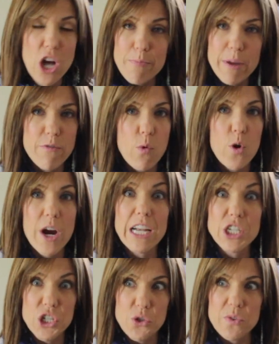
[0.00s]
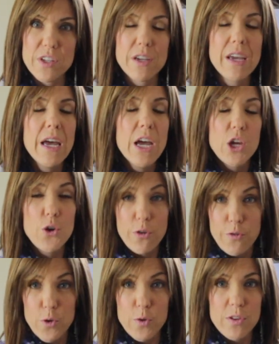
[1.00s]
shopping for and choosing
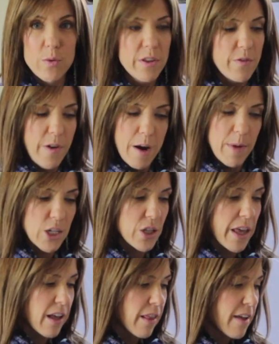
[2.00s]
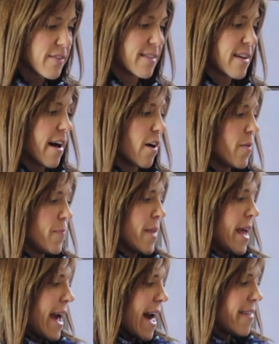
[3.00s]
your food, so it's very much like a lifestyle.
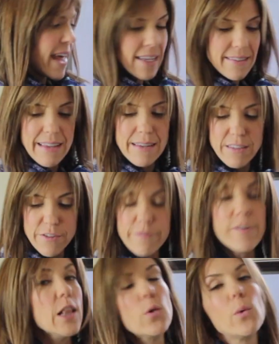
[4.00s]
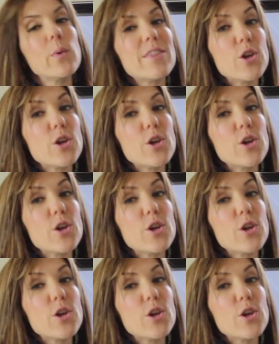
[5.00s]
And then it says to follow it